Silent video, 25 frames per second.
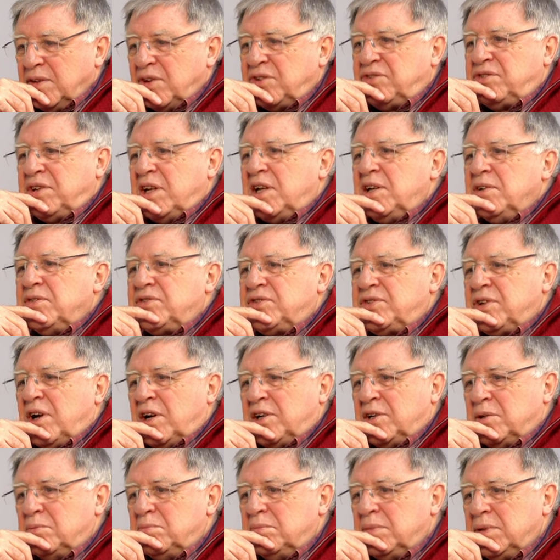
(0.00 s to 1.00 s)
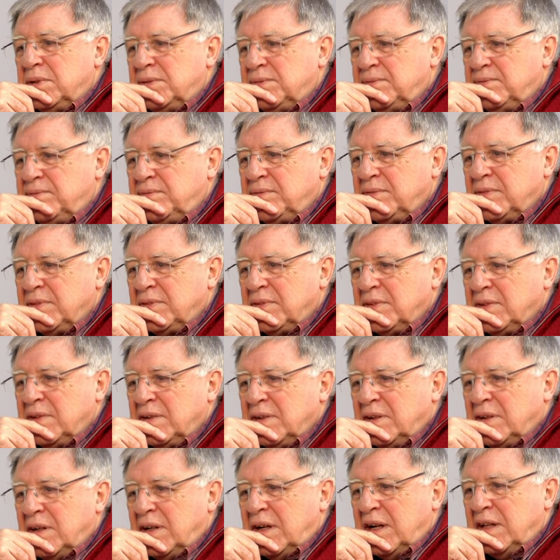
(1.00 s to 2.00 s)
the sin of Sodom,
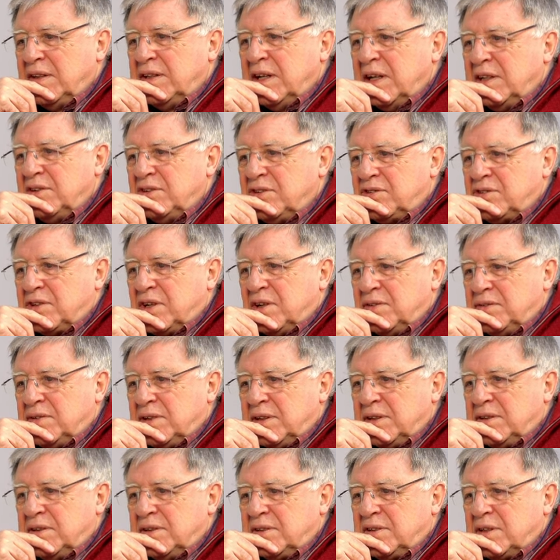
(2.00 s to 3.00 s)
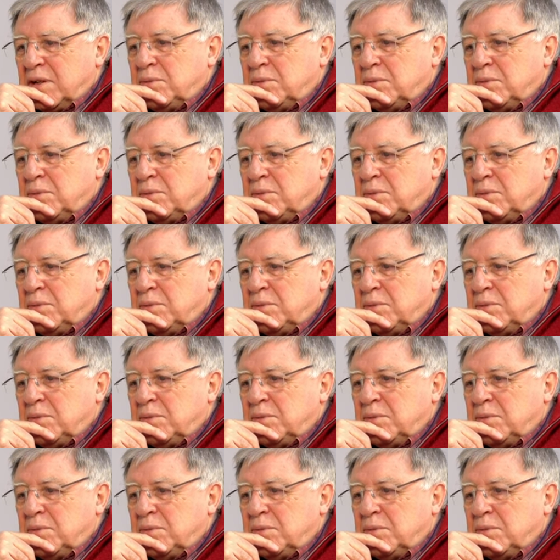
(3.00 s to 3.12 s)
I then discovered,